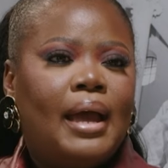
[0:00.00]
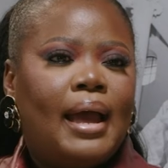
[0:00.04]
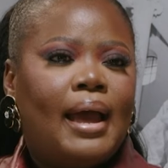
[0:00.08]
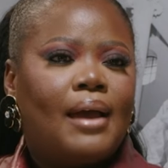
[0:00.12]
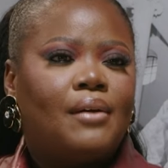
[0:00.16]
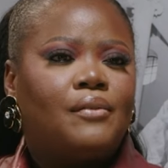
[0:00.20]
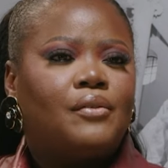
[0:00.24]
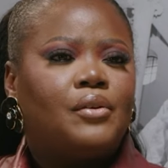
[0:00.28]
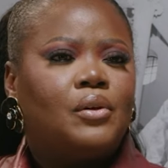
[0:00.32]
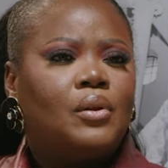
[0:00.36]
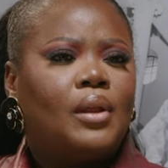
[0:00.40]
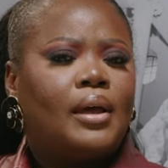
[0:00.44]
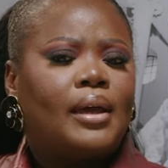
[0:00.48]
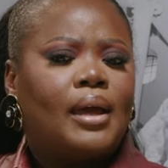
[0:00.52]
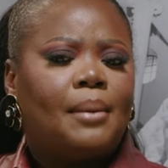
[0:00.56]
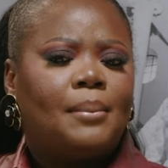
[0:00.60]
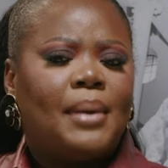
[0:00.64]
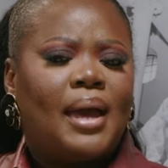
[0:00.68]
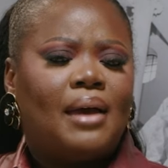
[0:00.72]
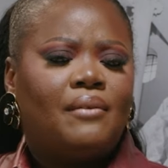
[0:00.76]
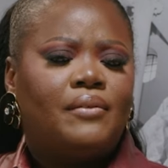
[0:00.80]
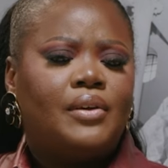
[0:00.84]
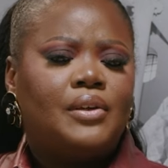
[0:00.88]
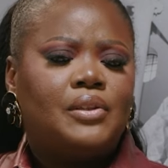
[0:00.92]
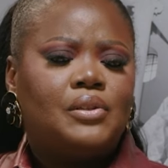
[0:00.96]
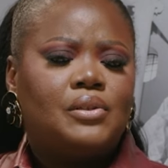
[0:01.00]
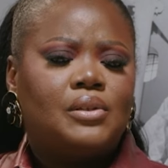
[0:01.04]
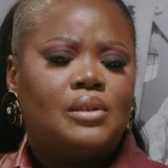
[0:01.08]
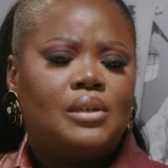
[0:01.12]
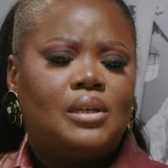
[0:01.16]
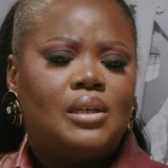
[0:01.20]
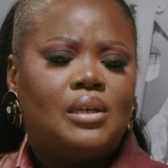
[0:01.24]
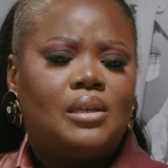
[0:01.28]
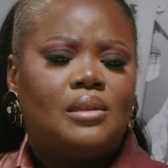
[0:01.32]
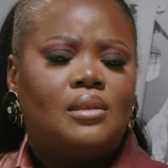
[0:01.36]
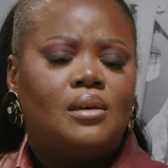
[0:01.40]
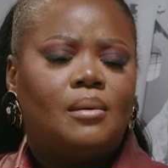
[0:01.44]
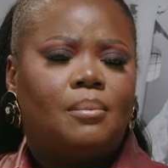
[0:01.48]
I feel like I'm having
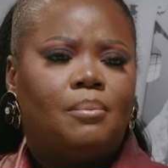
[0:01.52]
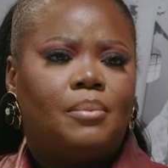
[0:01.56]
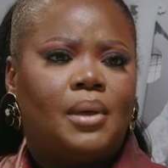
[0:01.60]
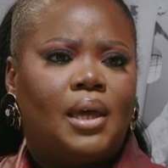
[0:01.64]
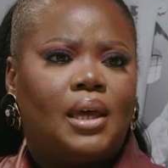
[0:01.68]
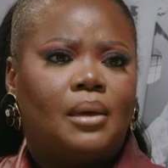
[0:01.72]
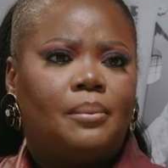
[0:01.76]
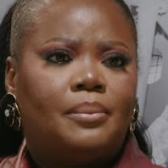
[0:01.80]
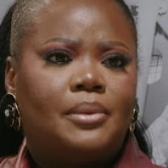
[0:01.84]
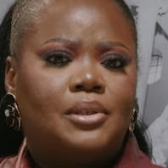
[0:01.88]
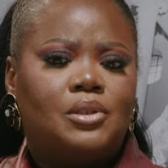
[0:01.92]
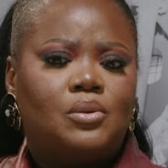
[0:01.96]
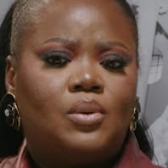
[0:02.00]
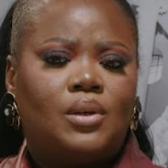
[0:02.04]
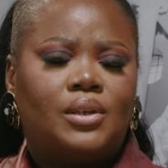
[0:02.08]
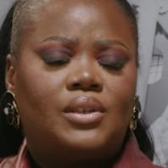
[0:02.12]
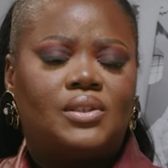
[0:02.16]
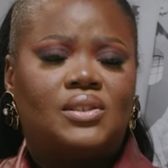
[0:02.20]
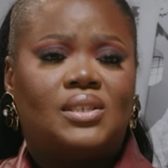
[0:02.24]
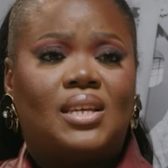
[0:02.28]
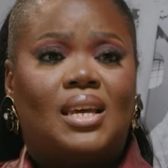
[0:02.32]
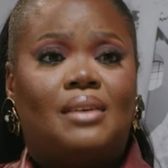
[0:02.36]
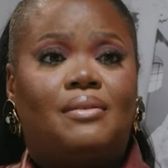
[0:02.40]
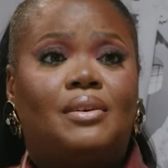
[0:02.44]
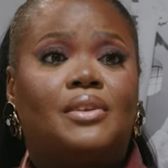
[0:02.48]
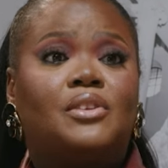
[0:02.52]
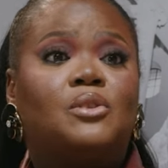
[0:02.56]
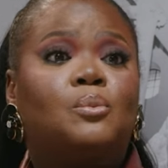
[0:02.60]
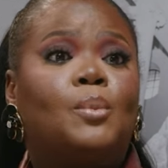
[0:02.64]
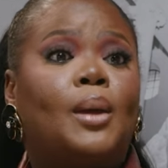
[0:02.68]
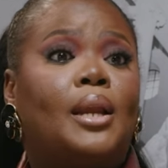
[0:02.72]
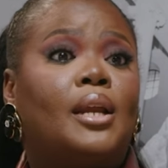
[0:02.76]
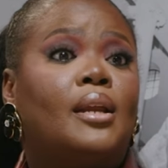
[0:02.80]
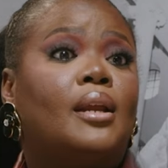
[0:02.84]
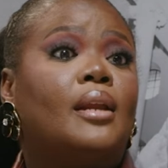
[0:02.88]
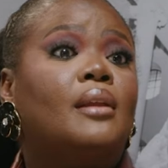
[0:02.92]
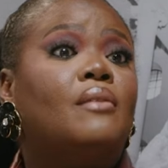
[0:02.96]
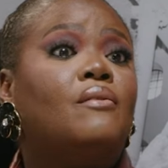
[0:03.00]
to either pick between saving,
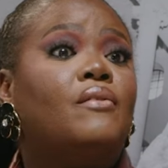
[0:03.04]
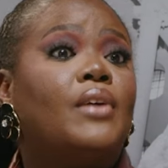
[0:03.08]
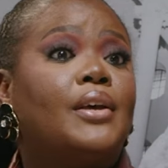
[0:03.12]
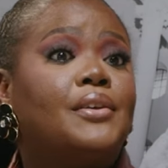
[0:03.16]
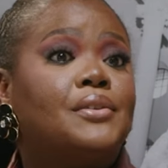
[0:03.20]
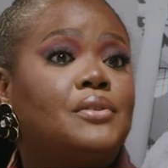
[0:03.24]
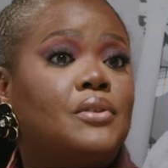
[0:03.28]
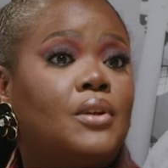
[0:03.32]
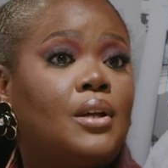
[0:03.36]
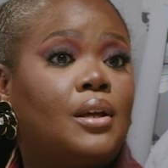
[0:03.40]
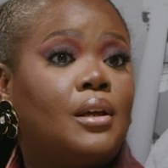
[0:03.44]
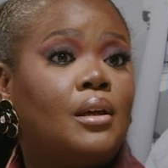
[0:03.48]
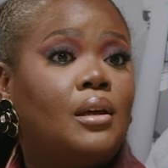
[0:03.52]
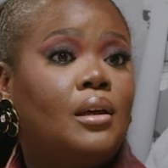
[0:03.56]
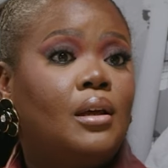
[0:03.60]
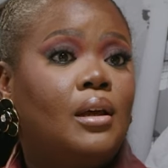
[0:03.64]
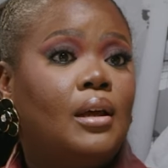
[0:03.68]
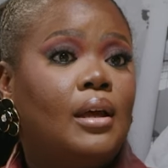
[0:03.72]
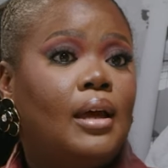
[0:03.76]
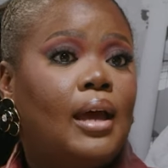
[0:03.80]
spending, and investing.